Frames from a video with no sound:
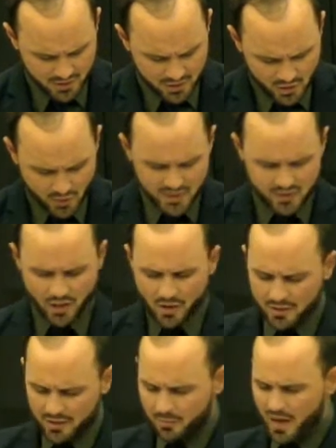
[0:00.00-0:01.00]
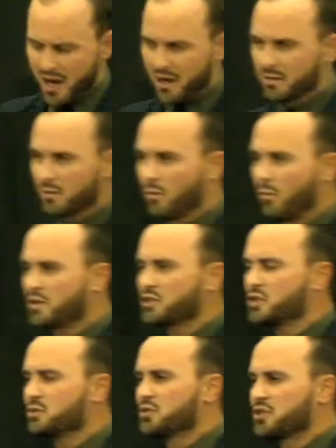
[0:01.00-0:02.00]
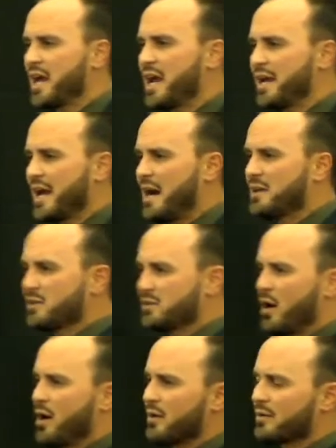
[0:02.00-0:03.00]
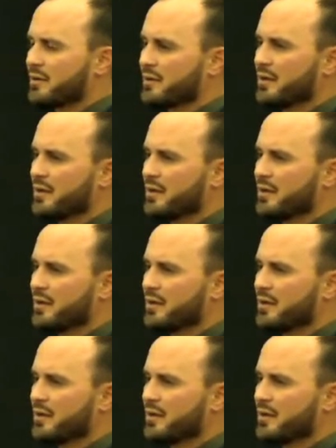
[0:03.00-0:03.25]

So he's talking about what you say and how you talk.